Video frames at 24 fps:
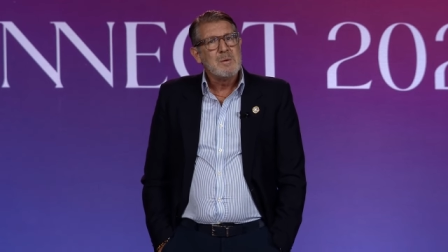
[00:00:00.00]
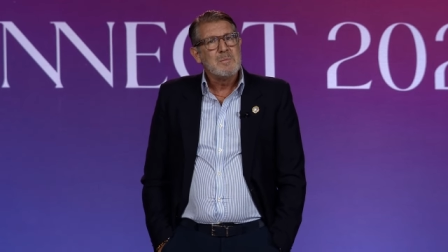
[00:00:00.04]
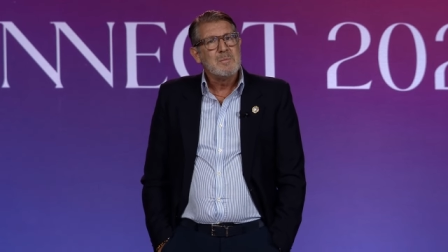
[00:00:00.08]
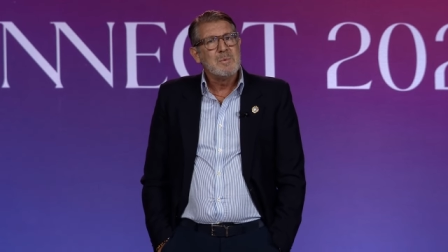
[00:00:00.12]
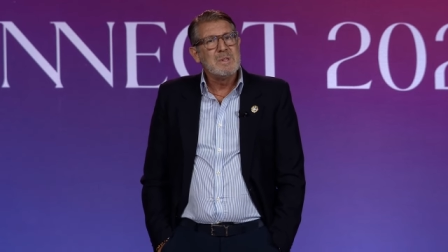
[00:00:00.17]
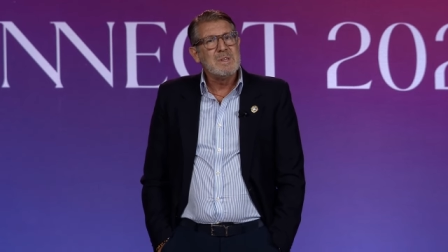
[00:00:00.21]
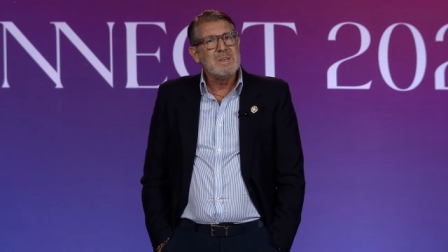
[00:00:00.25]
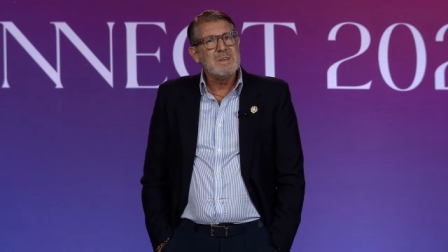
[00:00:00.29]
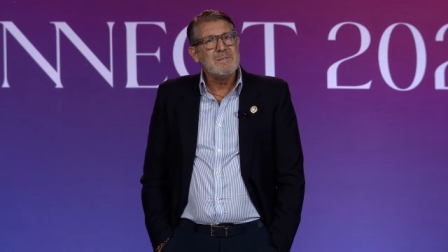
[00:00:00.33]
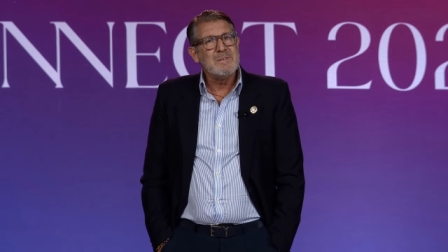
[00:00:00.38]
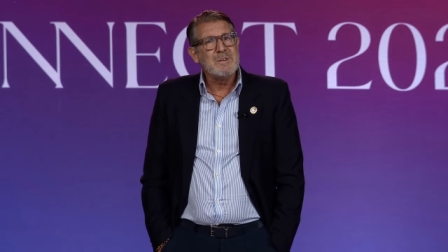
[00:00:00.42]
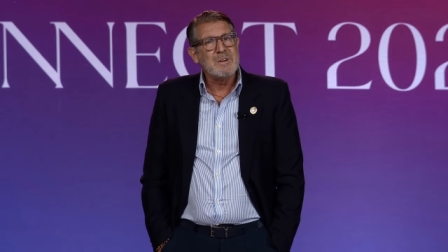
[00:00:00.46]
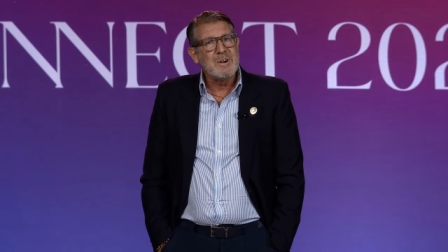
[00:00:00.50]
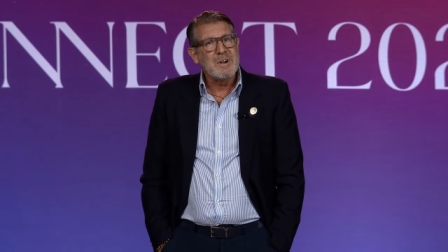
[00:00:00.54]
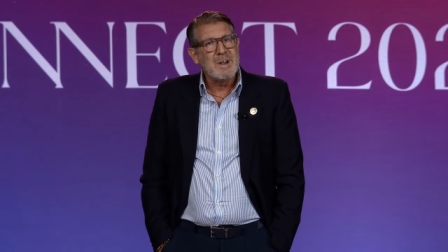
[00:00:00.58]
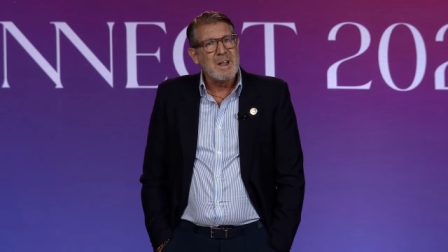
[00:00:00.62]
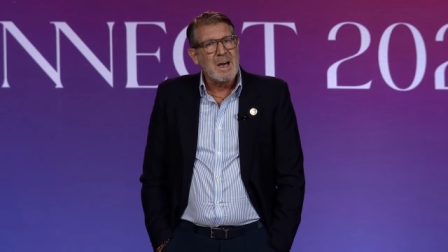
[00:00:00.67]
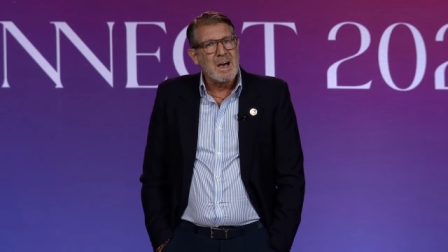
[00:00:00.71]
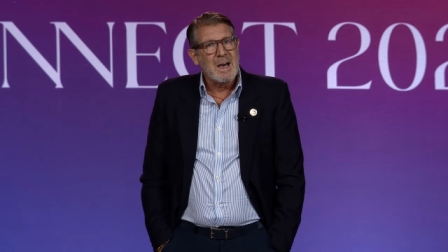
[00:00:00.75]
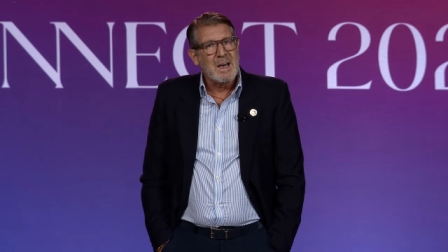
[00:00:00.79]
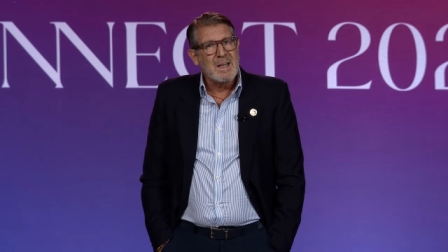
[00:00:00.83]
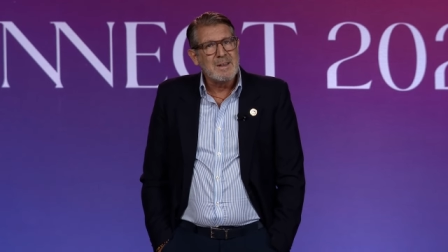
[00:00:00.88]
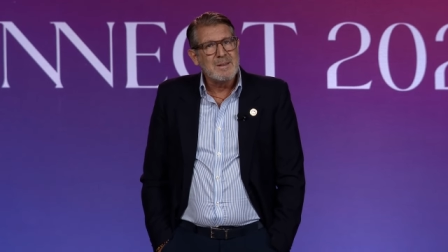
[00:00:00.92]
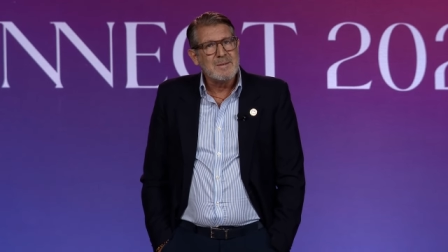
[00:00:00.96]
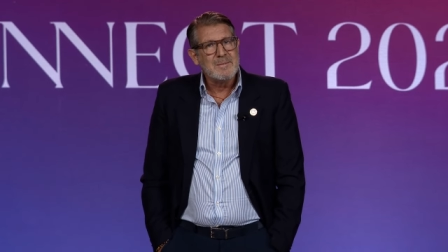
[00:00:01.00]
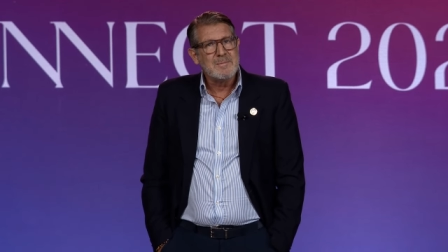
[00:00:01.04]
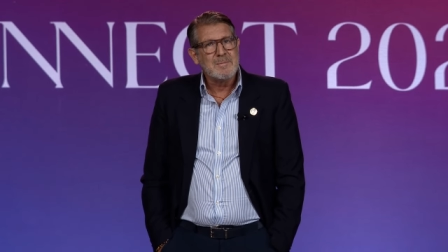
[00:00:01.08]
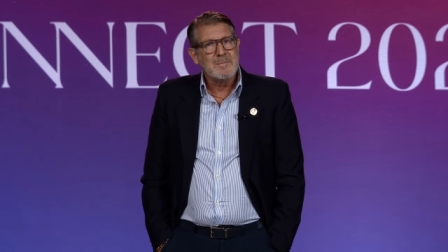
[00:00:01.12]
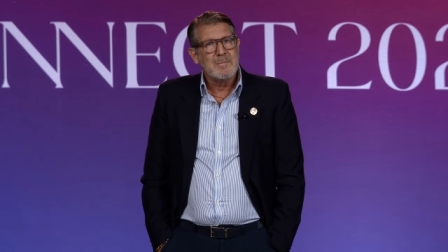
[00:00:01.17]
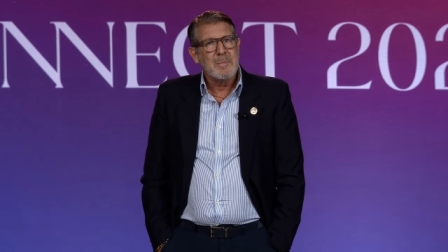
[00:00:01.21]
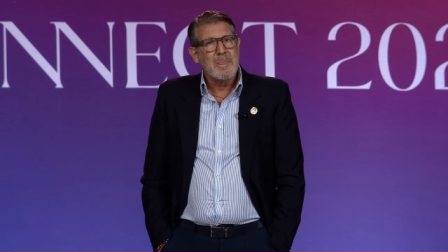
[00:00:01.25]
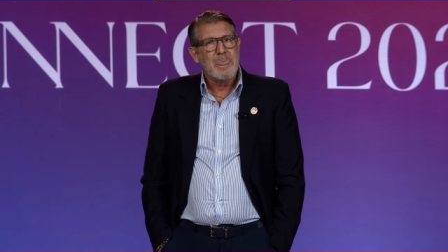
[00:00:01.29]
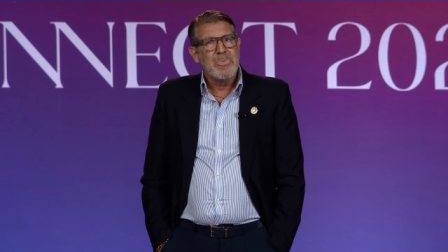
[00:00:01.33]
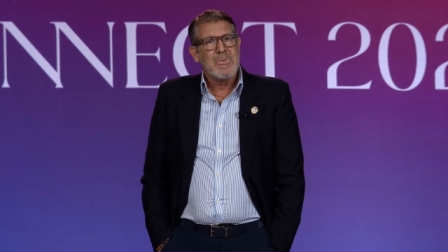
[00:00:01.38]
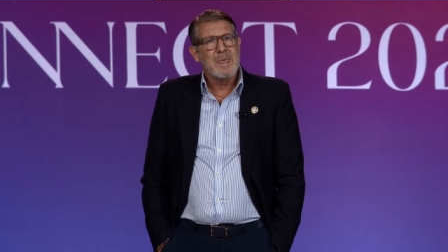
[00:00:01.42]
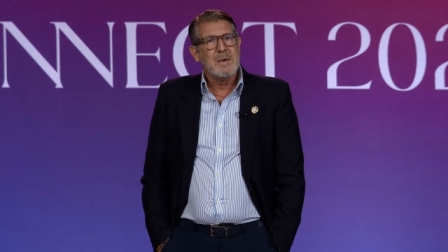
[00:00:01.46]
Believe it or not,
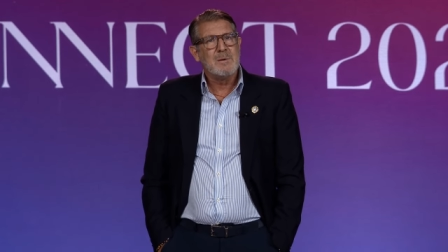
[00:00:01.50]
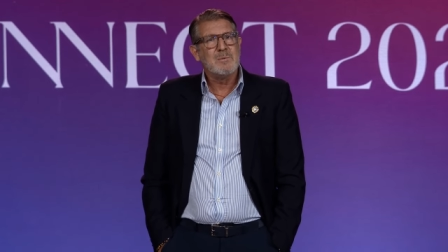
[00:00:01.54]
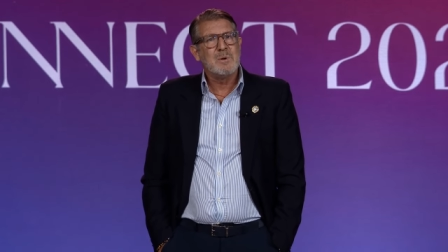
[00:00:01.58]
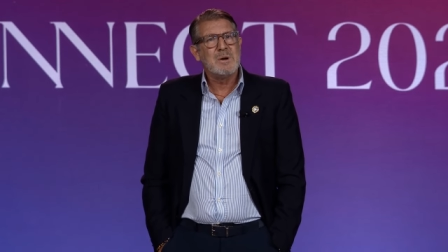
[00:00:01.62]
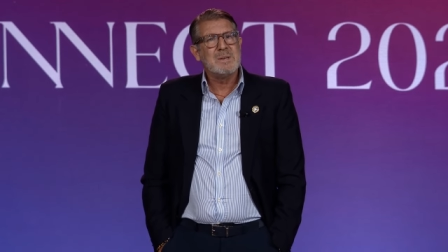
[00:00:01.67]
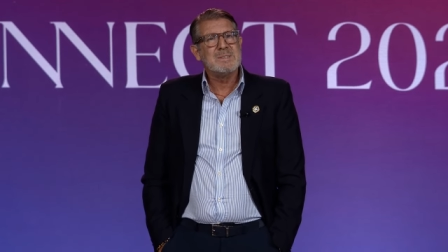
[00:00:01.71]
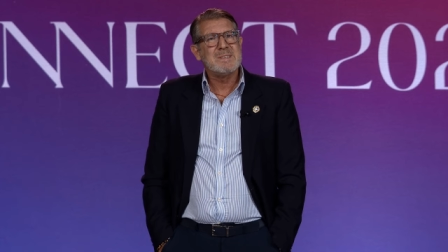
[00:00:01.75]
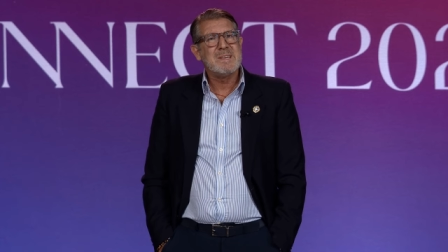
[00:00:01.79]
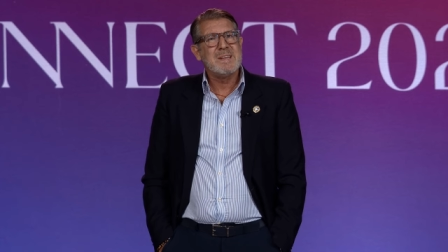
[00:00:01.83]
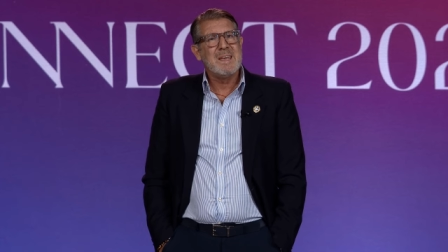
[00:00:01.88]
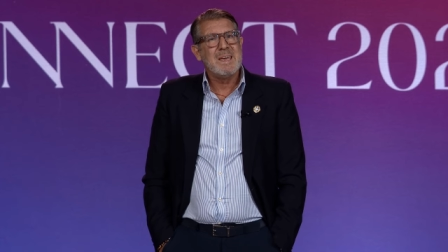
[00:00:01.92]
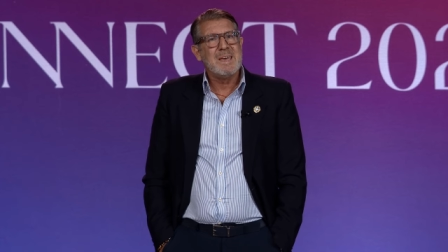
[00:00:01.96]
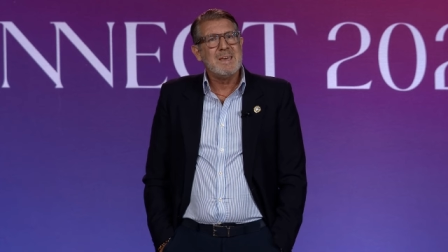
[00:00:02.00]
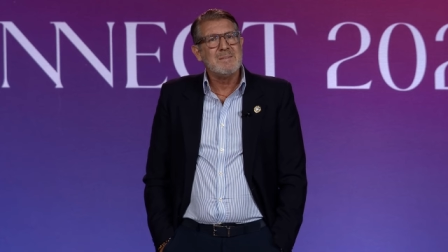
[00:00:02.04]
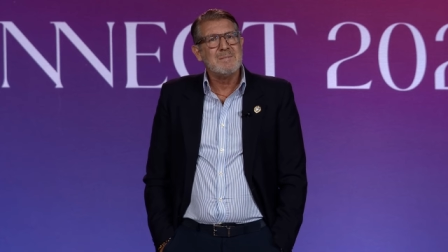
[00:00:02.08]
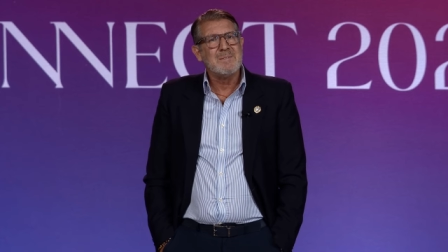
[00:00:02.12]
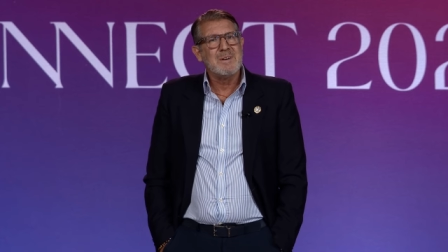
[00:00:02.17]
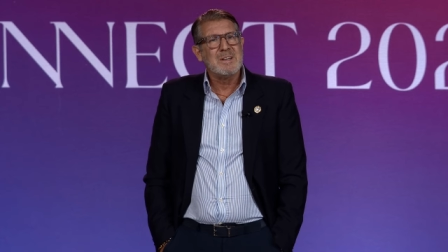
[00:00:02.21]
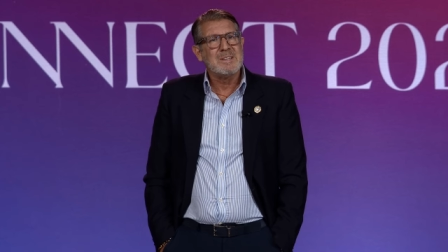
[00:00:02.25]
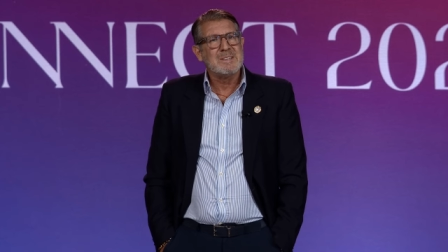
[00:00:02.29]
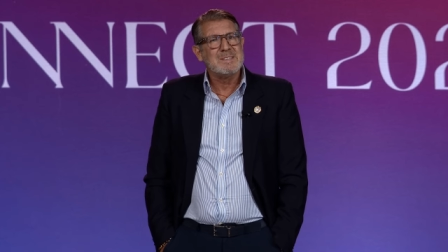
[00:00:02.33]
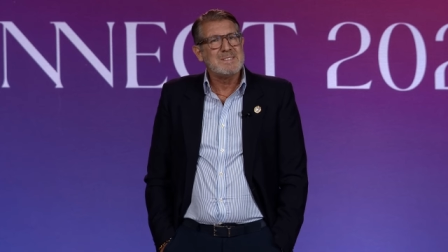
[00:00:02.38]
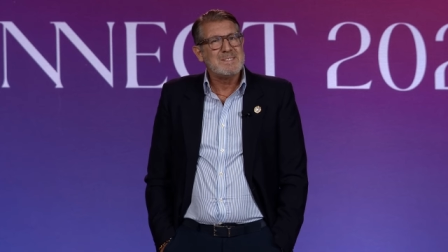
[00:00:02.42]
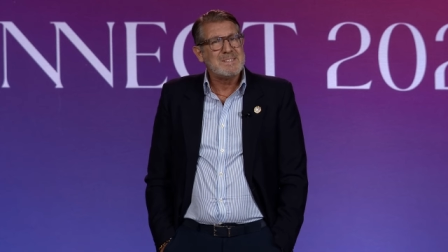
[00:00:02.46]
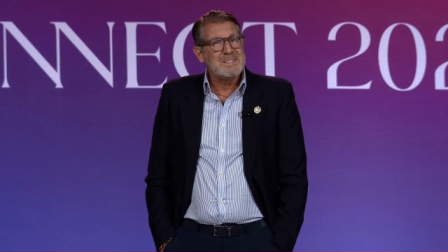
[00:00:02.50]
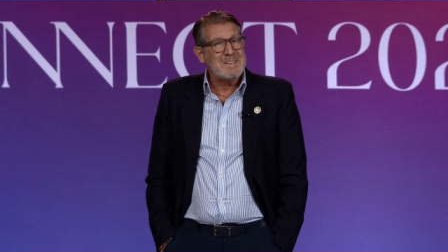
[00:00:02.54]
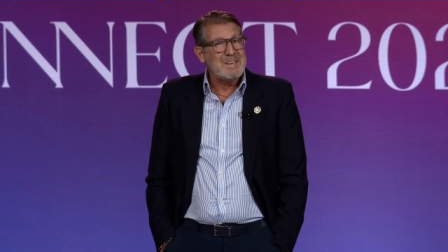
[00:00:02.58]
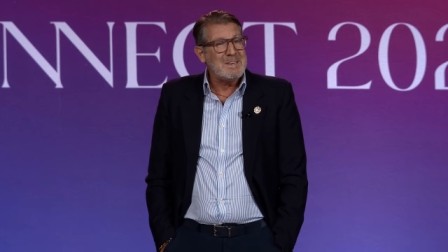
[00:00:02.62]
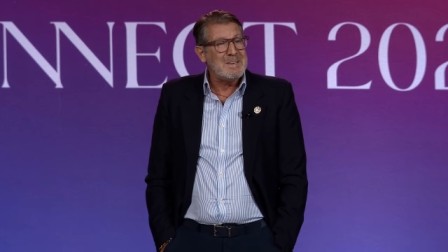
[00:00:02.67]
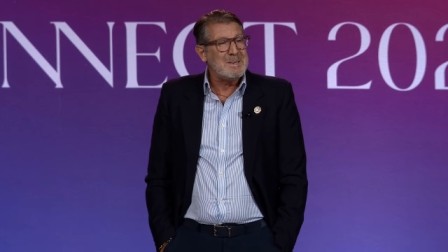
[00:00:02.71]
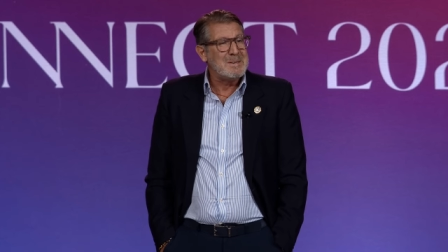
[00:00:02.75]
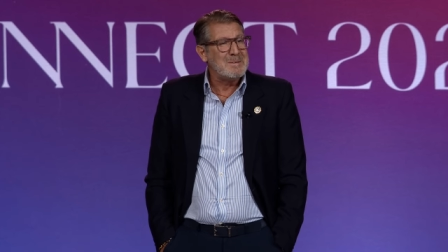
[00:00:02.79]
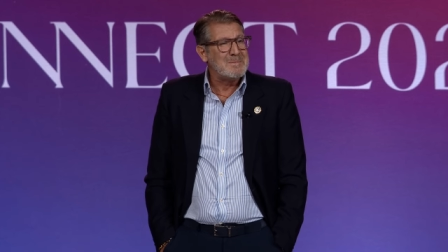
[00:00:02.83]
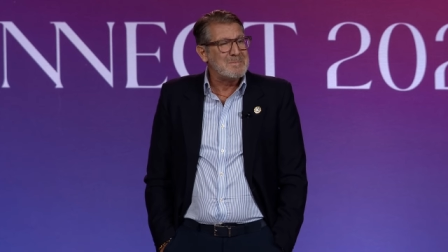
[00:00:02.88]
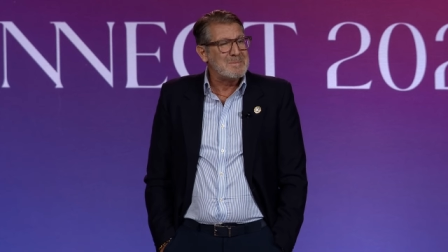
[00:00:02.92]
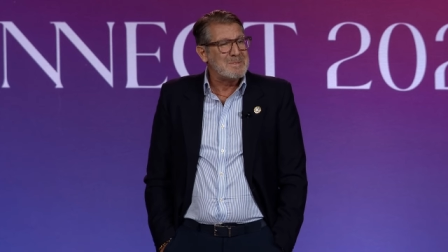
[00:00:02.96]
it wasn't Avon's
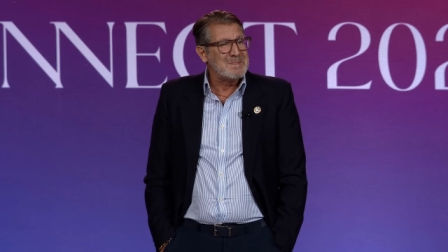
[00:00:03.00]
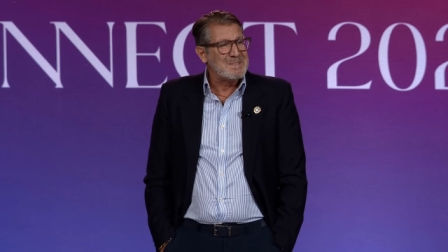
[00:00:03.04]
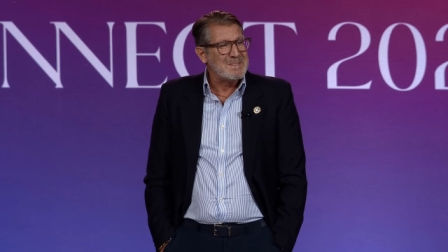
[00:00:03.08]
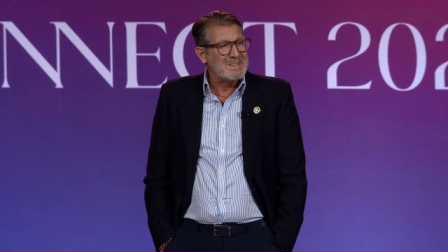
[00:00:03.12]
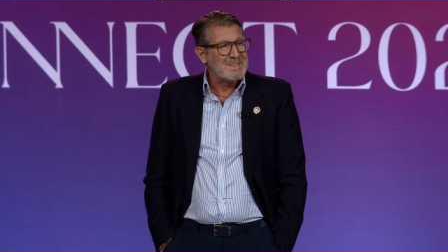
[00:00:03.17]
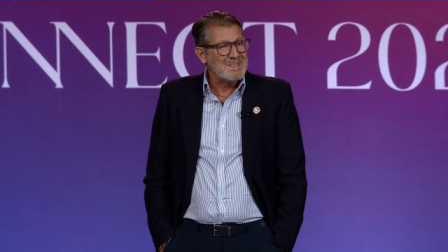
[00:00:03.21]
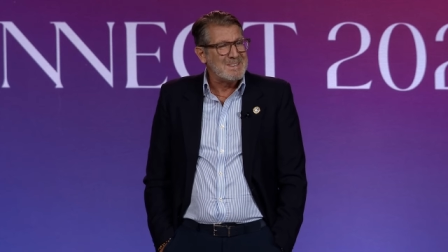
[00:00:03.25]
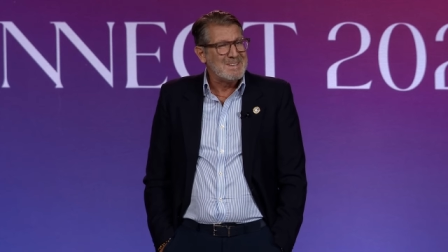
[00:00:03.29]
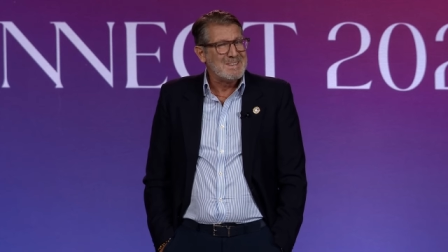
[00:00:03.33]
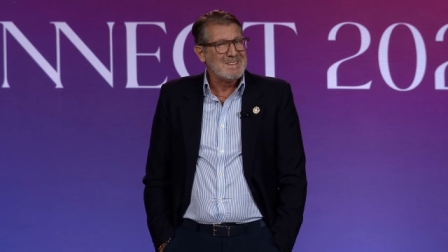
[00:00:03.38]
teams